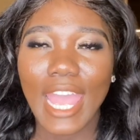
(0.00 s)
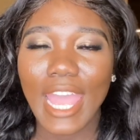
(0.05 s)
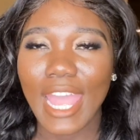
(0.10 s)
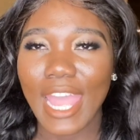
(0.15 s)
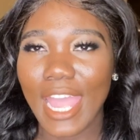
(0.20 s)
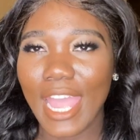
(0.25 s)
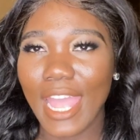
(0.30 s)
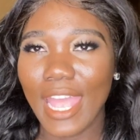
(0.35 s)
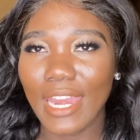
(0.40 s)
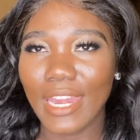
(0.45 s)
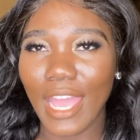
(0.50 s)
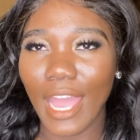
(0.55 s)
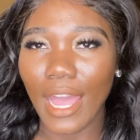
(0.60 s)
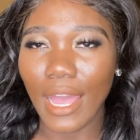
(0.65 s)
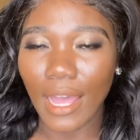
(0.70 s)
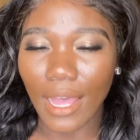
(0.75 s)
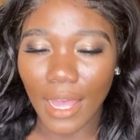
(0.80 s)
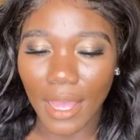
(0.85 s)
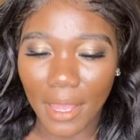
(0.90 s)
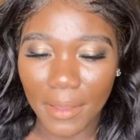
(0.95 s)
And
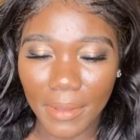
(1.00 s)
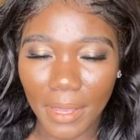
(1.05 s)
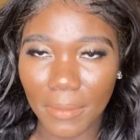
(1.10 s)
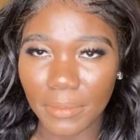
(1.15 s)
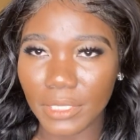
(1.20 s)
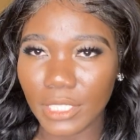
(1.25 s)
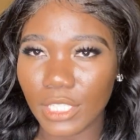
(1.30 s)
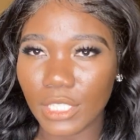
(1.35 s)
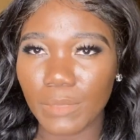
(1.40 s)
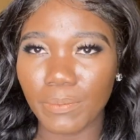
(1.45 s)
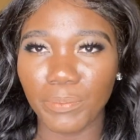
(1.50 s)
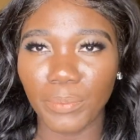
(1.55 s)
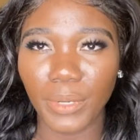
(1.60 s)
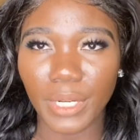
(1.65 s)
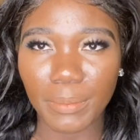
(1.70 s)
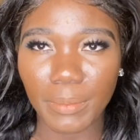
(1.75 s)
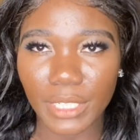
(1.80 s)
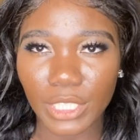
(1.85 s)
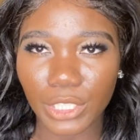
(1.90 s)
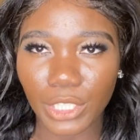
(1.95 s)
I'm just
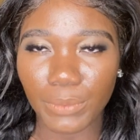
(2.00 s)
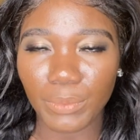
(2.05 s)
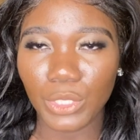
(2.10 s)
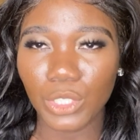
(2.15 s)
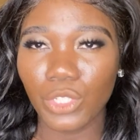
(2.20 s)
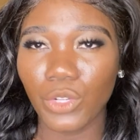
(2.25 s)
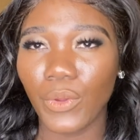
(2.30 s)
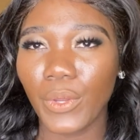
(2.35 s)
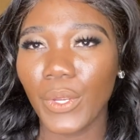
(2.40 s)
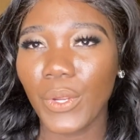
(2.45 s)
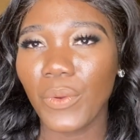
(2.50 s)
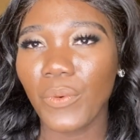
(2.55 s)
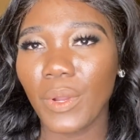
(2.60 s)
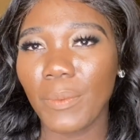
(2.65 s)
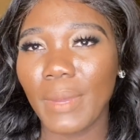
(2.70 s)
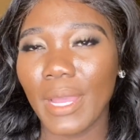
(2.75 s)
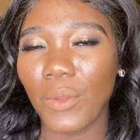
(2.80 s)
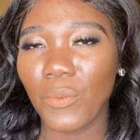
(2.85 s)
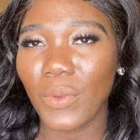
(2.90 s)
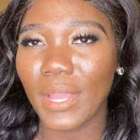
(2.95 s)
pretty much gonna be showing you
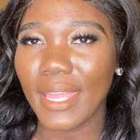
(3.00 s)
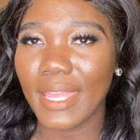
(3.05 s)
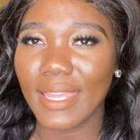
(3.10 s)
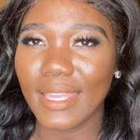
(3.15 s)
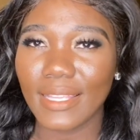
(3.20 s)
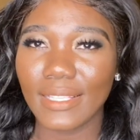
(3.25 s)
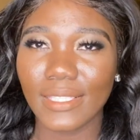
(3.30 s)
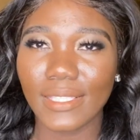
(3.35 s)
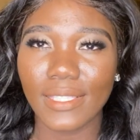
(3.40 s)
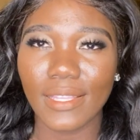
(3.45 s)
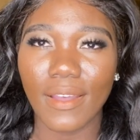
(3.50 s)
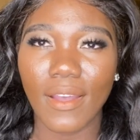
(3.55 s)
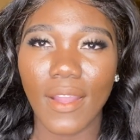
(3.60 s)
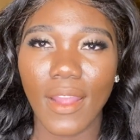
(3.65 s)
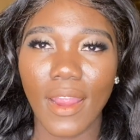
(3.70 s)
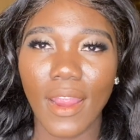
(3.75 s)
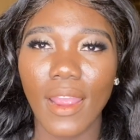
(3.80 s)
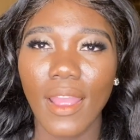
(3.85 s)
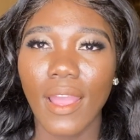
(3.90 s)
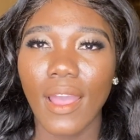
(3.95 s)
what my weigh-ins
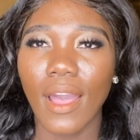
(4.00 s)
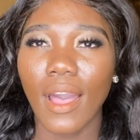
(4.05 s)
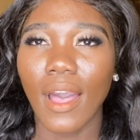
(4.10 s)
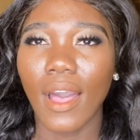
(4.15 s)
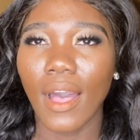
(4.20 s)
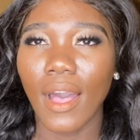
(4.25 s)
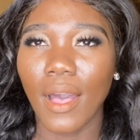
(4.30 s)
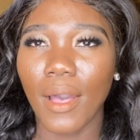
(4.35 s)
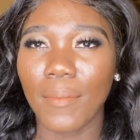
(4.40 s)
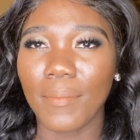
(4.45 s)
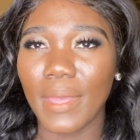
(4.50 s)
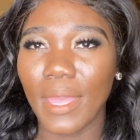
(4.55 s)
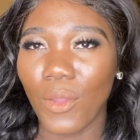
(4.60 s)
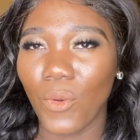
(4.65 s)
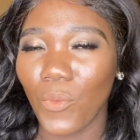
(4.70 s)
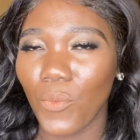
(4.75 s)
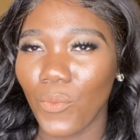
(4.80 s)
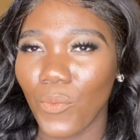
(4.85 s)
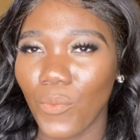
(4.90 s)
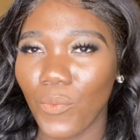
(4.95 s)
are
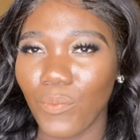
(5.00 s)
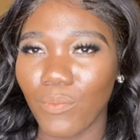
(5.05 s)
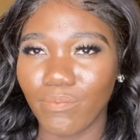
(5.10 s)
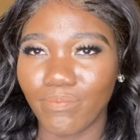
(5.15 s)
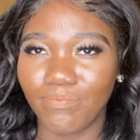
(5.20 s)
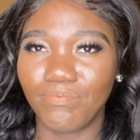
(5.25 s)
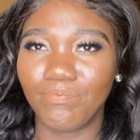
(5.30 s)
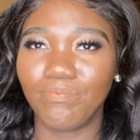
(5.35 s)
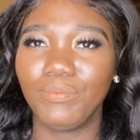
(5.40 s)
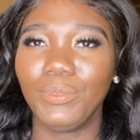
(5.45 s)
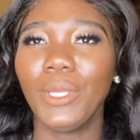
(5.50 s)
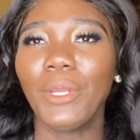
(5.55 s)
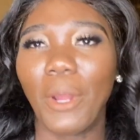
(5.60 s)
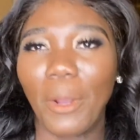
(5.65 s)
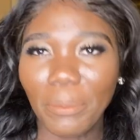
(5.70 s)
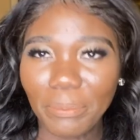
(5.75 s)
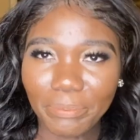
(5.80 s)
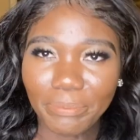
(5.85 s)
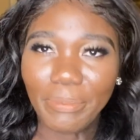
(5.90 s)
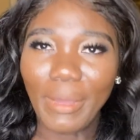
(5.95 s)
and you
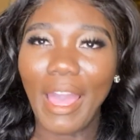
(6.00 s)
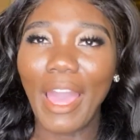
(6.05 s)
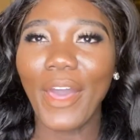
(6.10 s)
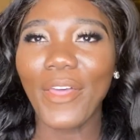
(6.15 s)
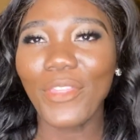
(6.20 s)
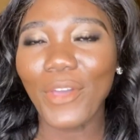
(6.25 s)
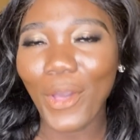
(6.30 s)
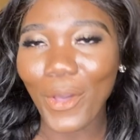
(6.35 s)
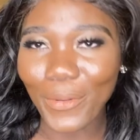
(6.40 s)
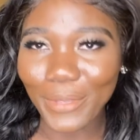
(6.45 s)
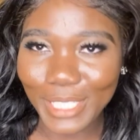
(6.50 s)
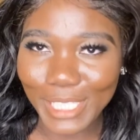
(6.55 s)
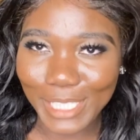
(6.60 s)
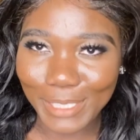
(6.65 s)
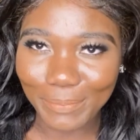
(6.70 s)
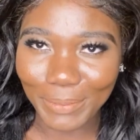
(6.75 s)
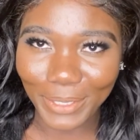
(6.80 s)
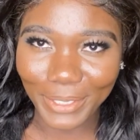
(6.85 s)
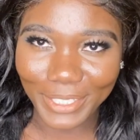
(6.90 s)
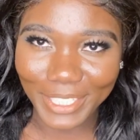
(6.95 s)
know, how the whole
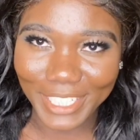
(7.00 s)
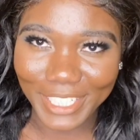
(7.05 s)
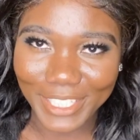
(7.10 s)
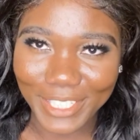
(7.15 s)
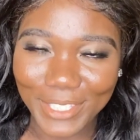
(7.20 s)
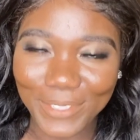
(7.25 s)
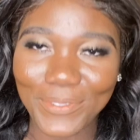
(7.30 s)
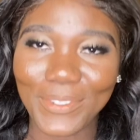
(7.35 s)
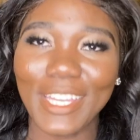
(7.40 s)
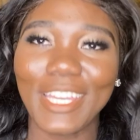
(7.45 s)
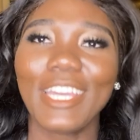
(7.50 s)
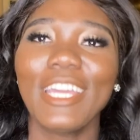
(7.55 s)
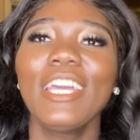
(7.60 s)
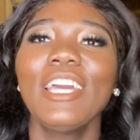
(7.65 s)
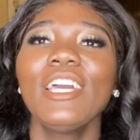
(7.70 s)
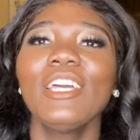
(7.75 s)
experience went.